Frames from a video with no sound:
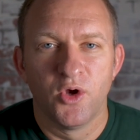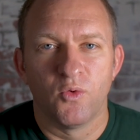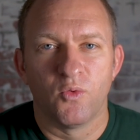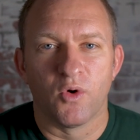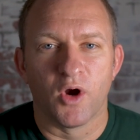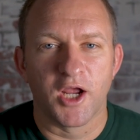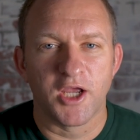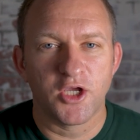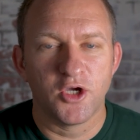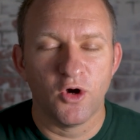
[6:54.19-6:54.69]

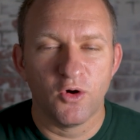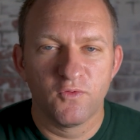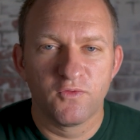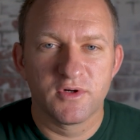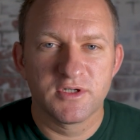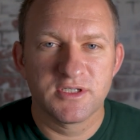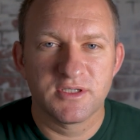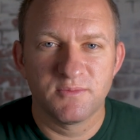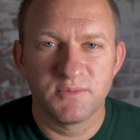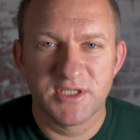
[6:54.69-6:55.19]
where I go over
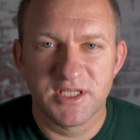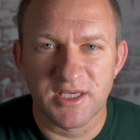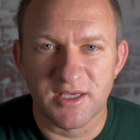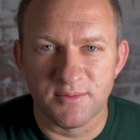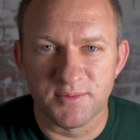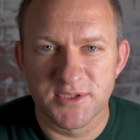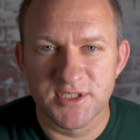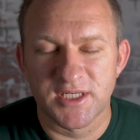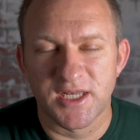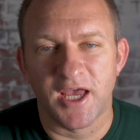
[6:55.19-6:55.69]
some
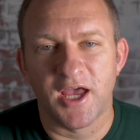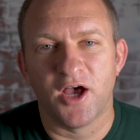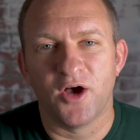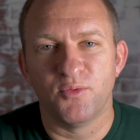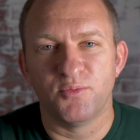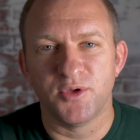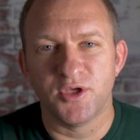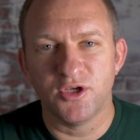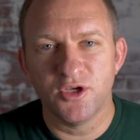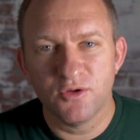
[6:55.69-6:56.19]
tips to
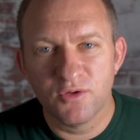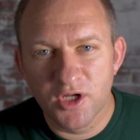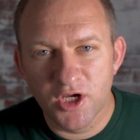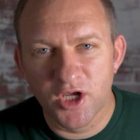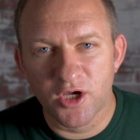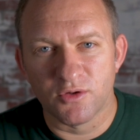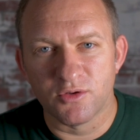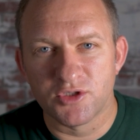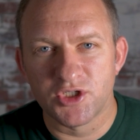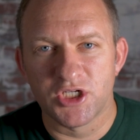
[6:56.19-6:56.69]
help you
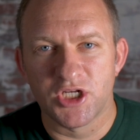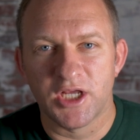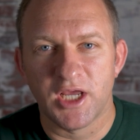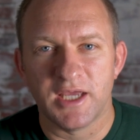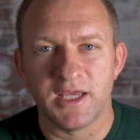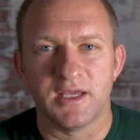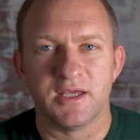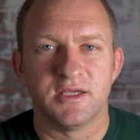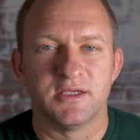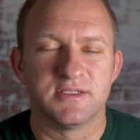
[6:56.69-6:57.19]

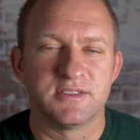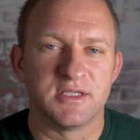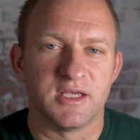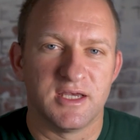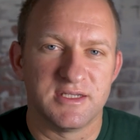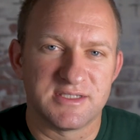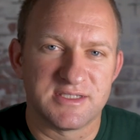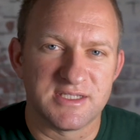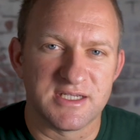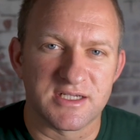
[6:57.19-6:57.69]
negotiate a
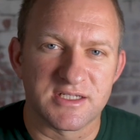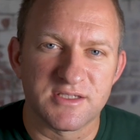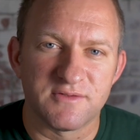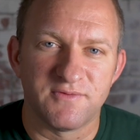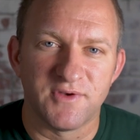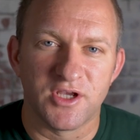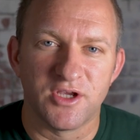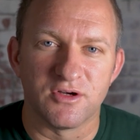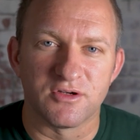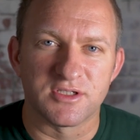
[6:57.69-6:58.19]

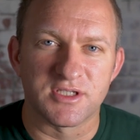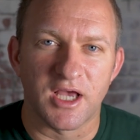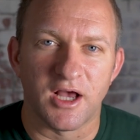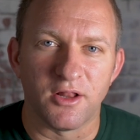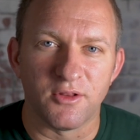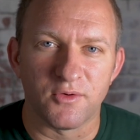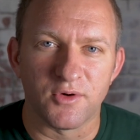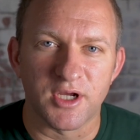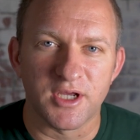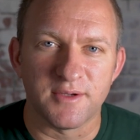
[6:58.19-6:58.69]
6-figure
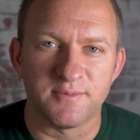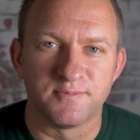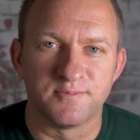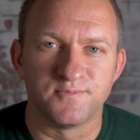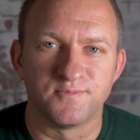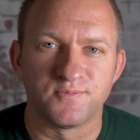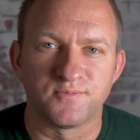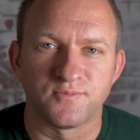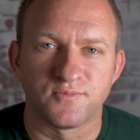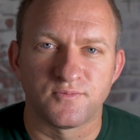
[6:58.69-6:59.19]
salary.
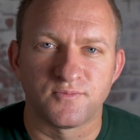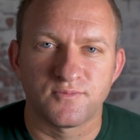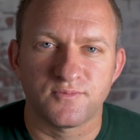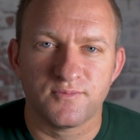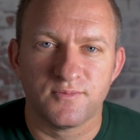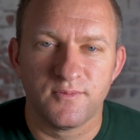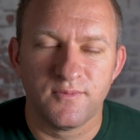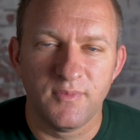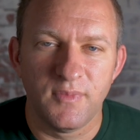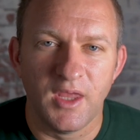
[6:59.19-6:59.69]

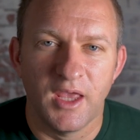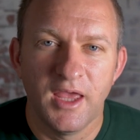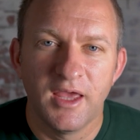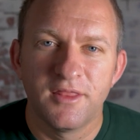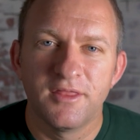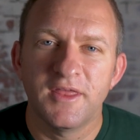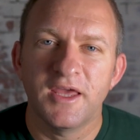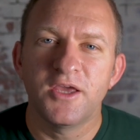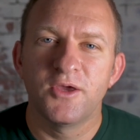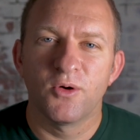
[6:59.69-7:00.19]

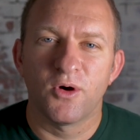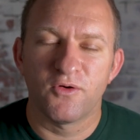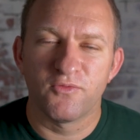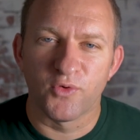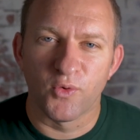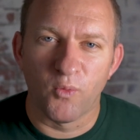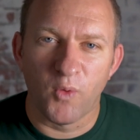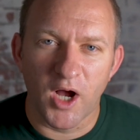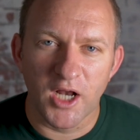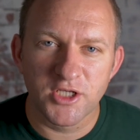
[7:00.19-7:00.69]
Thank you all
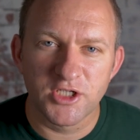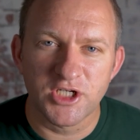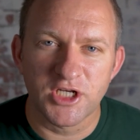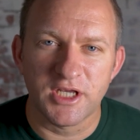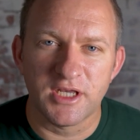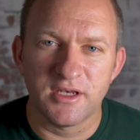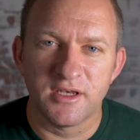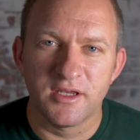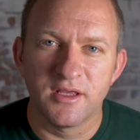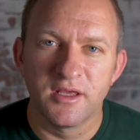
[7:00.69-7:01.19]
for
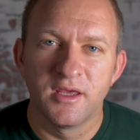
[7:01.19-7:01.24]
watching.